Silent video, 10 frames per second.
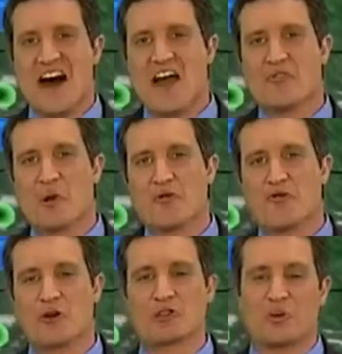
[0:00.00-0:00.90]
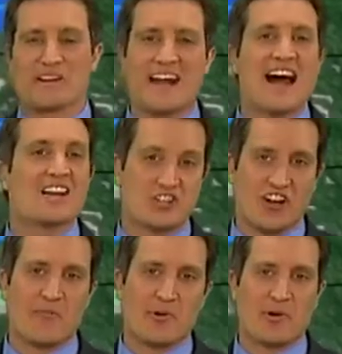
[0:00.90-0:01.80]
Hi, everyone. I'm forty twenty-nine
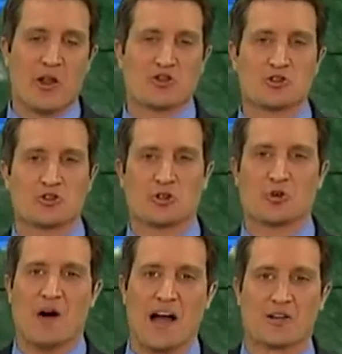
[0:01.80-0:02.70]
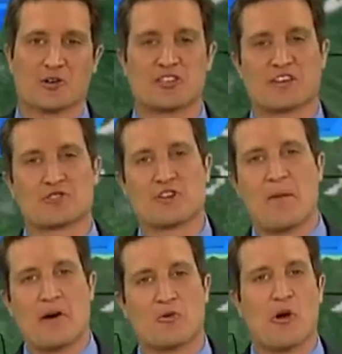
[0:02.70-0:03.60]
Chief Meteorologist Drew Michaels. Thanks for stopping
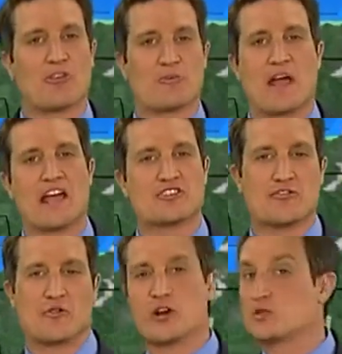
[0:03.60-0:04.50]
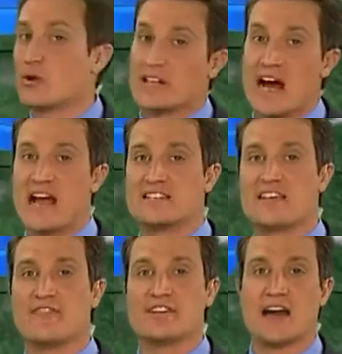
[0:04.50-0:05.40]
by the weather page at forty twenty-nine T
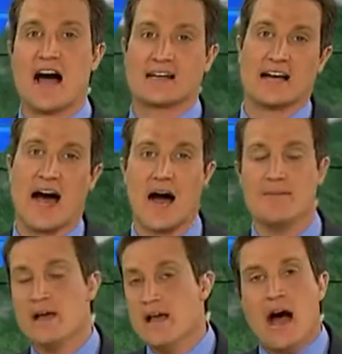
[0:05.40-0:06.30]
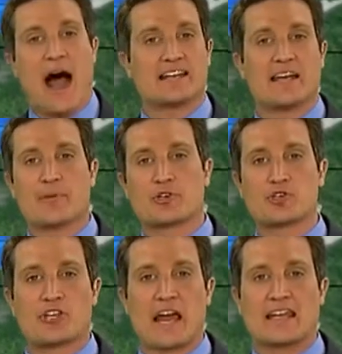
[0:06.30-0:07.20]
V dot com. Hot
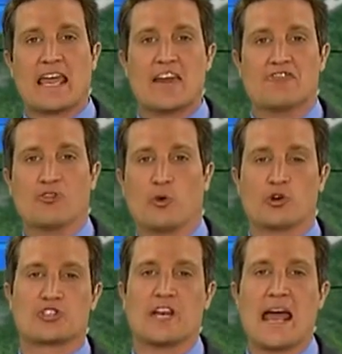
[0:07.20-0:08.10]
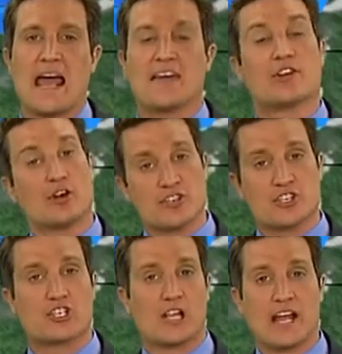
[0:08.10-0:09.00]
temperatures yet again for today. There is a
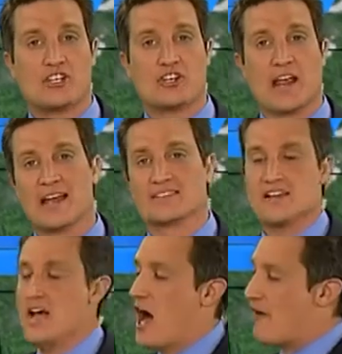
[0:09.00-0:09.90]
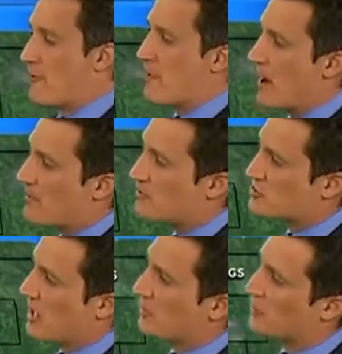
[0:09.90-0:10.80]
slight chance of a pop-up
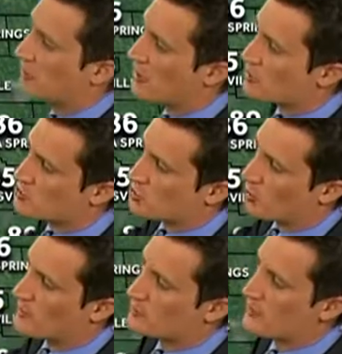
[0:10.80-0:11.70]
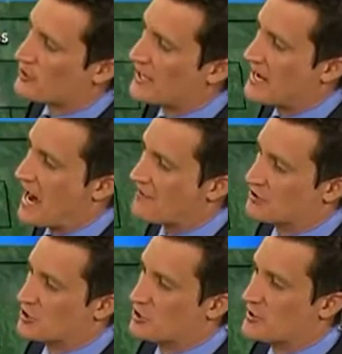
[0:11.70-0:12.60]
shower or thunderstorm throughout the late
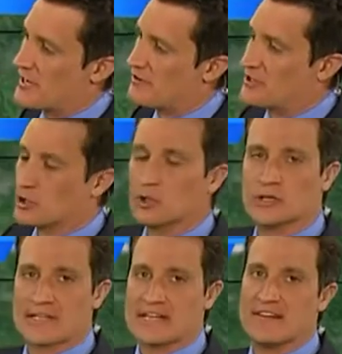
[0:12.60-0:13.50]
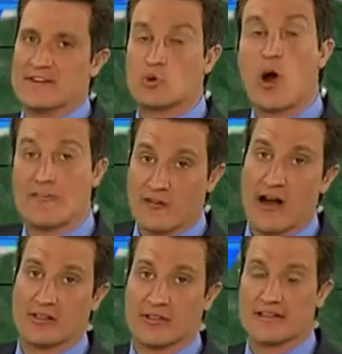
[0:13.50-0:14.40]
afternoon into the early evening. Quite
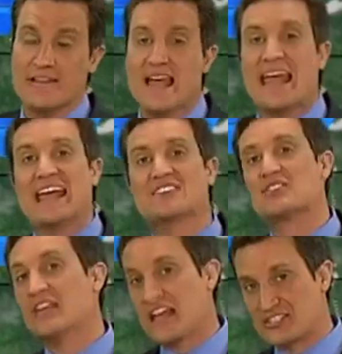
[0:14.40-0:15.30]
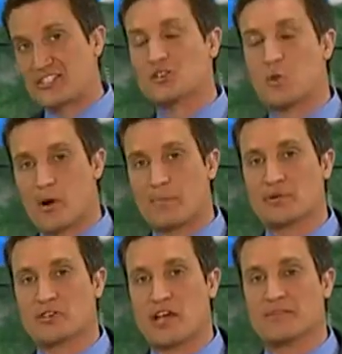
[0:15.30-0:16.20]
frankly, it's less than twenty
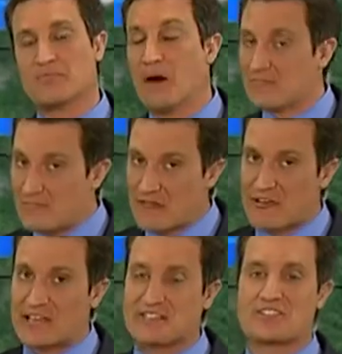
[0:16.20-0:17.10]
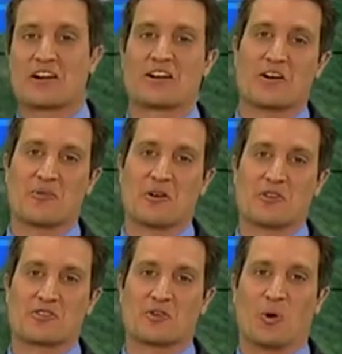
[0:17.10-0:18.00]
percent, but if you get stuck under one of
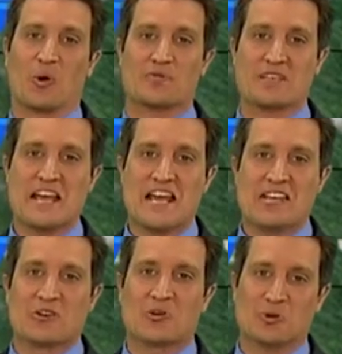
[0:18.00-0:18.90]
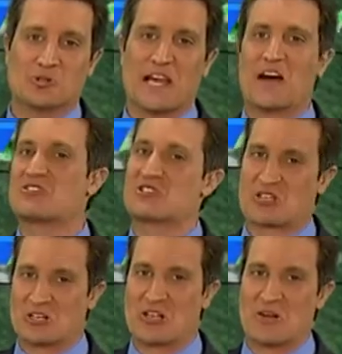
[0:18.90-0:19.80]
those storms, you'll cool down just a
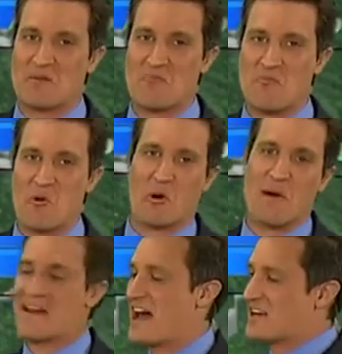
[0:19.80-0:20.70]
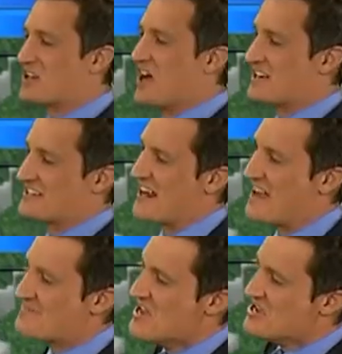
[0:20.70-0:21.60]
little bit more. By nine o'clock tonight,
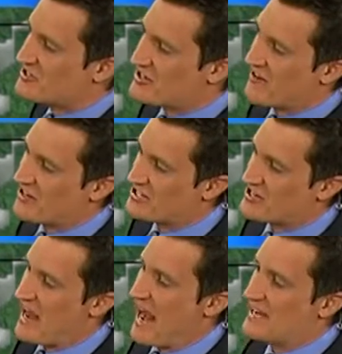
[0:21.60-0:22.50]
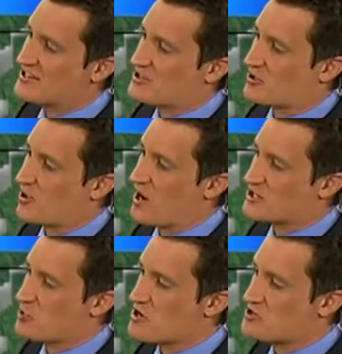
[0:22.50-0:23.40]
seventies and eighties across
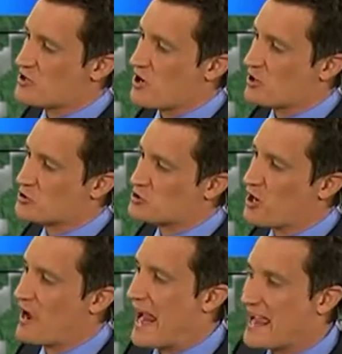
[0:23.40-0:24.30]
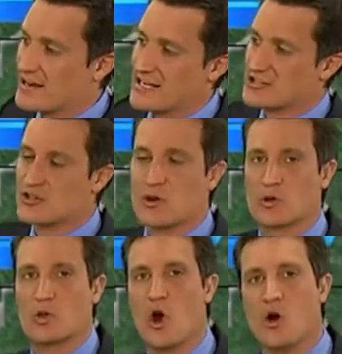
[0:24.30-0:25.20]
western Arkansas and eastern
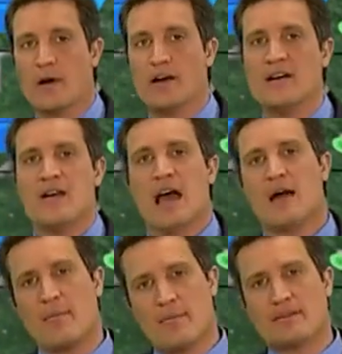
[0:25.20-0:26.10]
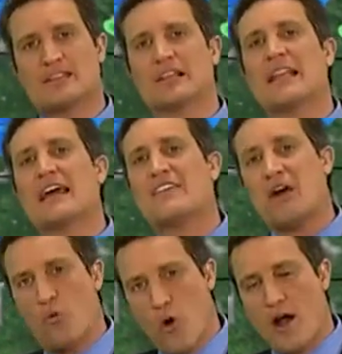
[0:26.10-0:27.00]
Oklahoma. Uh, maybe a delay
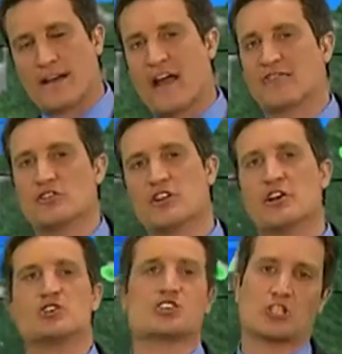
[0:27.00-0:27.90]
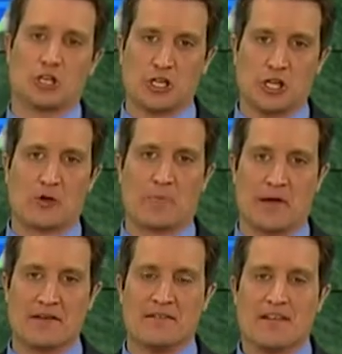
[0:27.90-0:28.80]
that walk after dinner just a little
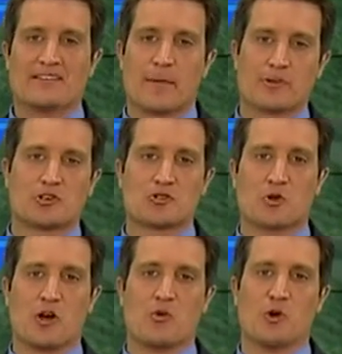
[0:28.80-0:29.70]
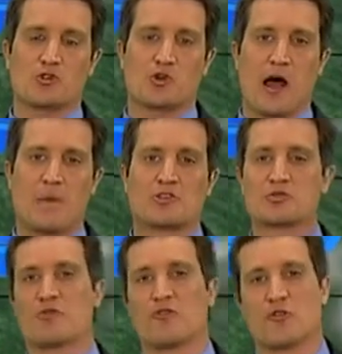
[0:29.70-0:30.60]
bit. Temperatures well, will drop just
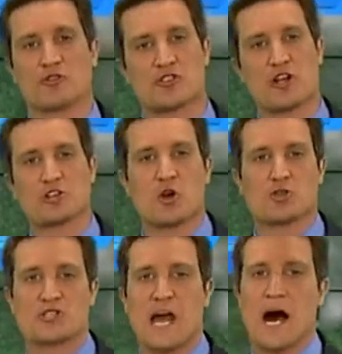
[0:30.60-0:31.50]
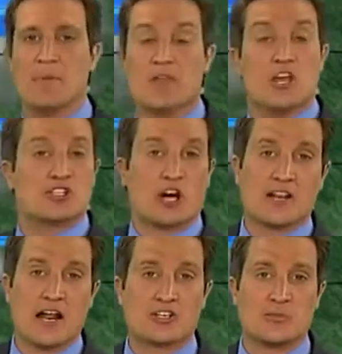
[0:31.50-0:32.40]
before the sun goes down. Starting
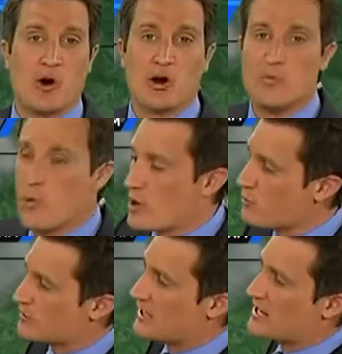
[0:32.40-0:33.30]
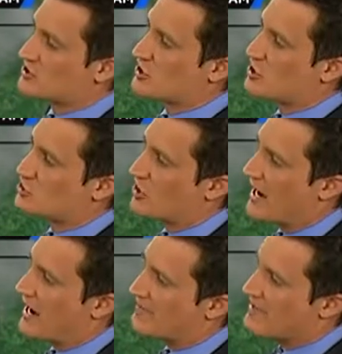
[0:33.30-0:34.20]
out tomorrow morning with a lot of
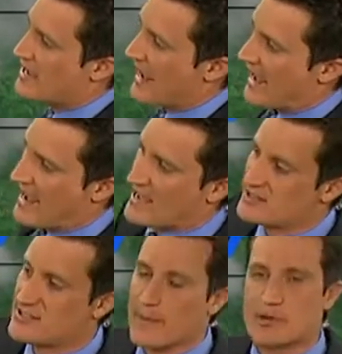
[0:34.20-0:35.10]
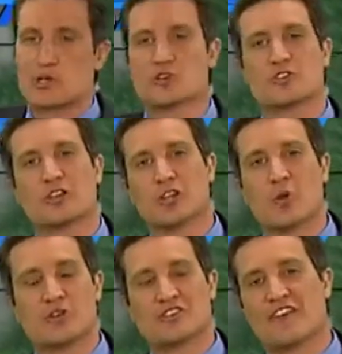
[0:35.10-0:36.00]
sunshine and temperatures in the
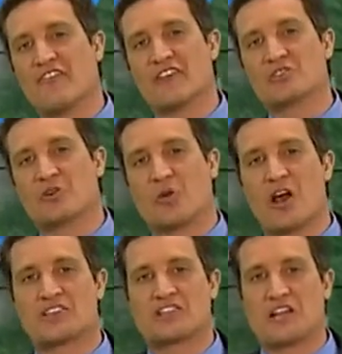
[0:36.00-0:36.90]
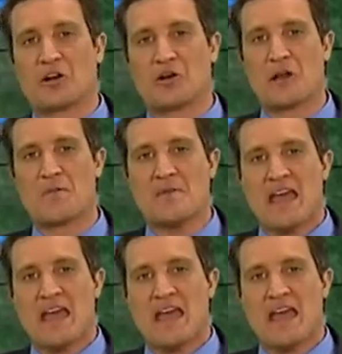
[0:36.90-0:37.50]
lower seventies across the area.